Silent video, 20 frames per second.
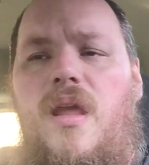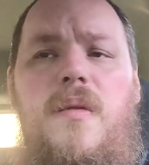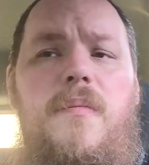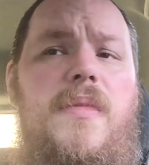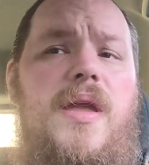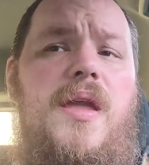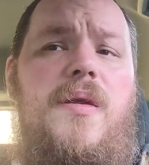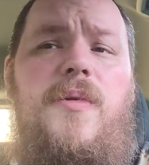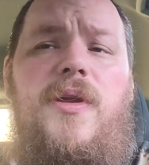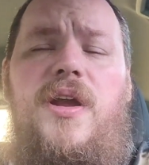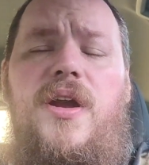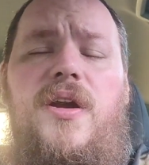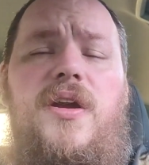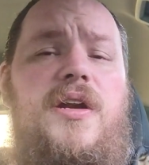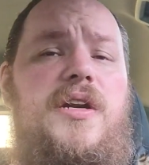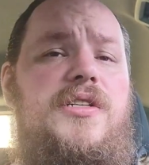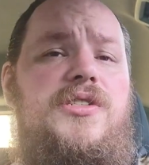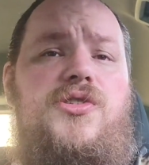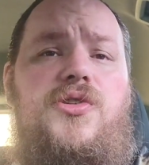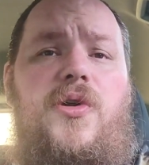maybe you're
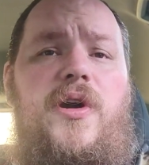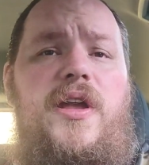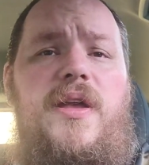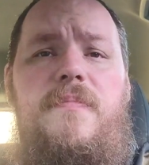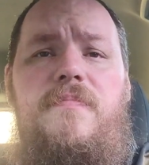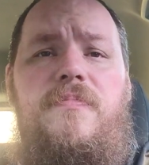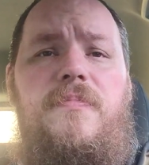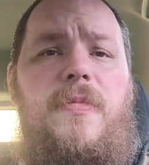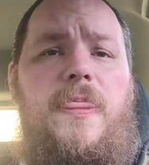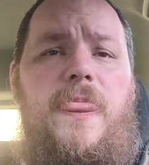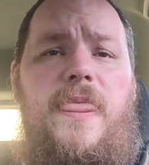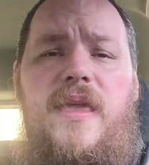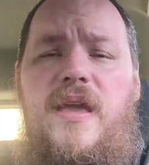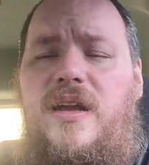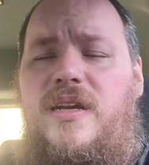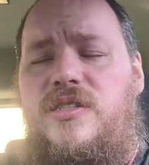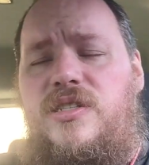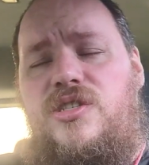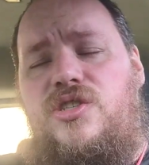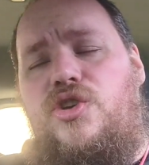going to enjoy it
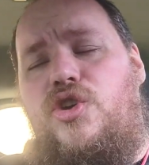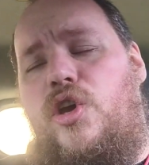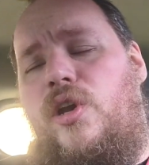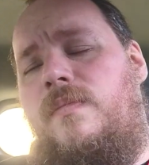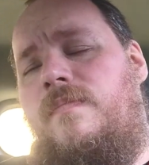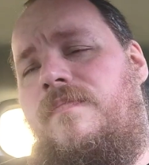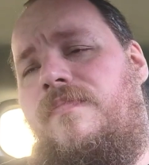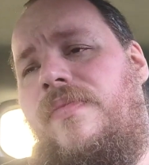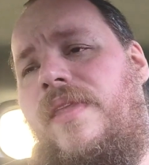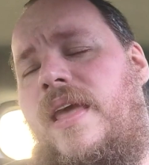because it's good.